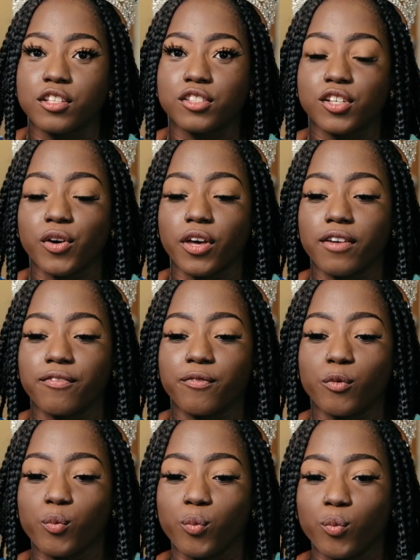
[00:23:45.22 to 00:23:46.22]
So if
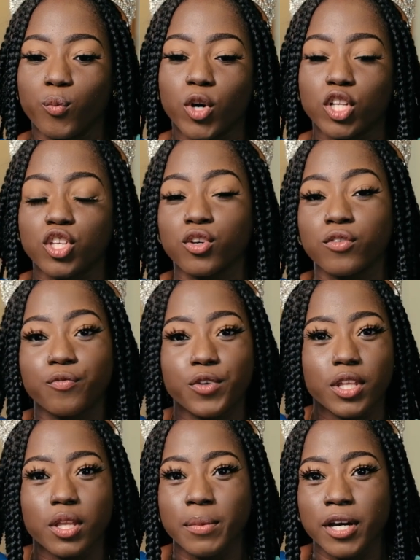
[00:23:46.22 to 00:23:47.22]
what you
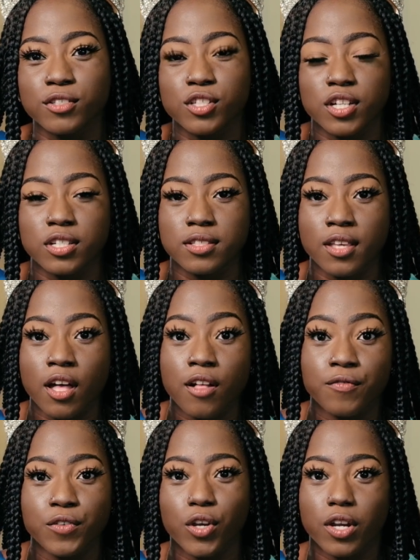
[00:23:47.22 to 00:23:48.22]
feel about
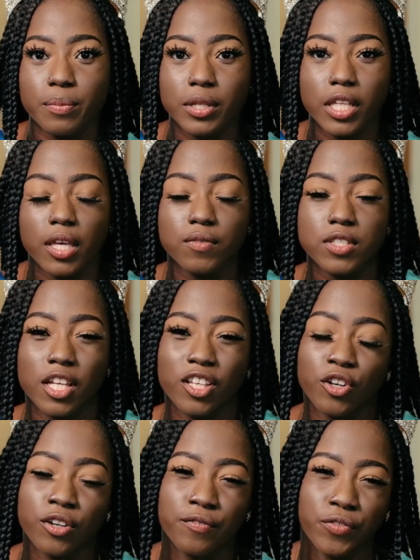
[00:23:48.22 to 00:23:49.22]
yourself, your beliefs and
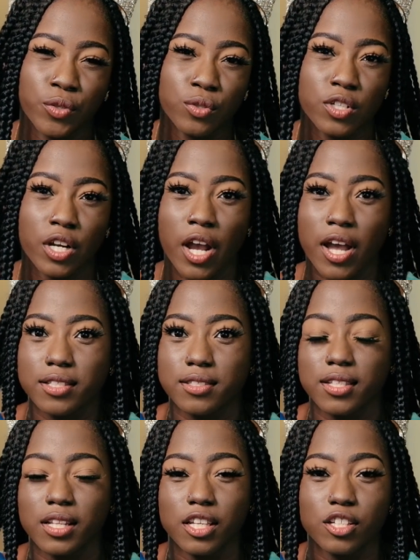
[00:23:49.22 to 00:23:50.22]
your views are
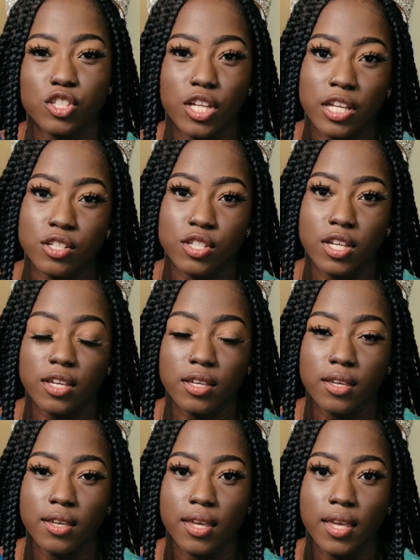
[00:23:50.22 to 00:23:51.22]
constantly changing
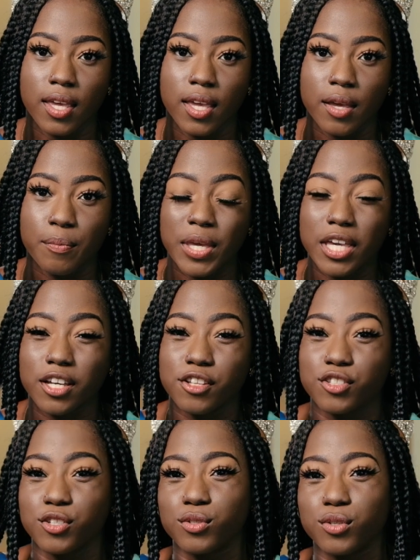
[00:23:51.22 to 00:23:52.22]

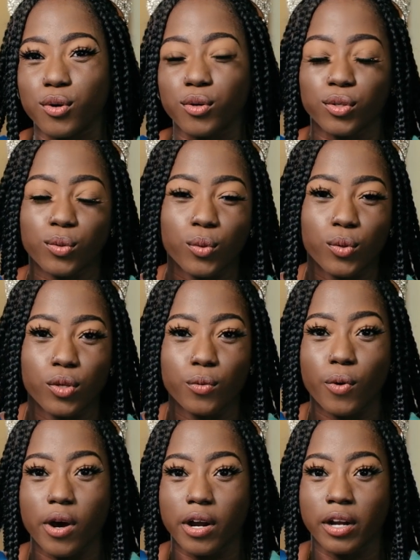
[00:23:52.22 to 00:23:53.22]
because you don't know who
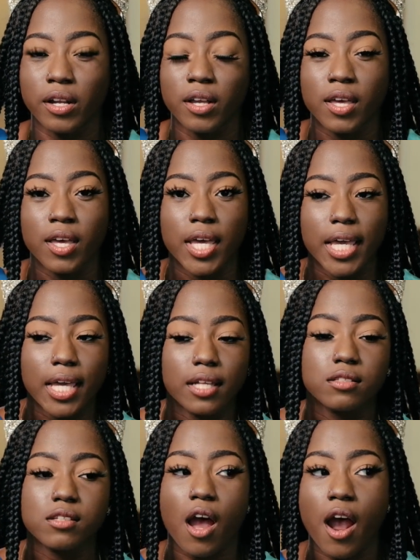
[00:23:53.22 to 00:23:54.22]
you are,
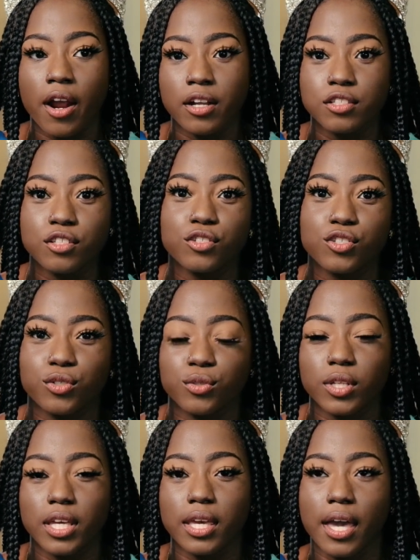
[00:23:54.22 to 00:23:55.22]
it's hard to
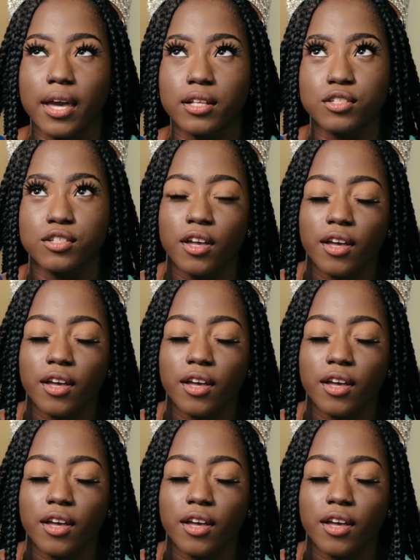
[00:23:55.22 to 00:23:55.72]
truly catch,